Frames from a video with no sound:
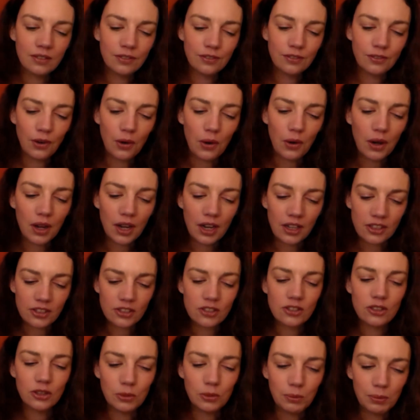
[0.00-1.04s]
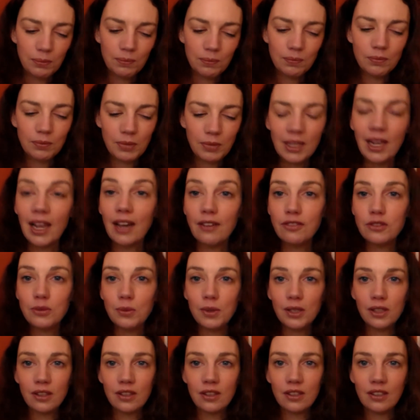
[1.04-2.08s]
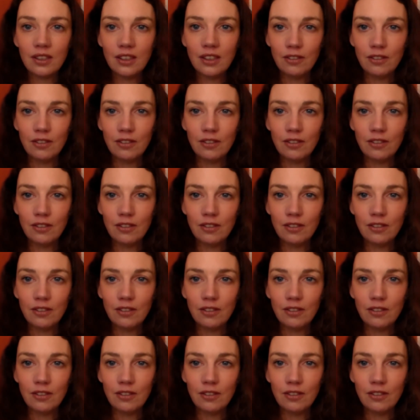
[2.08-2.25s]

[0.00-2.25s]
for us to be left with.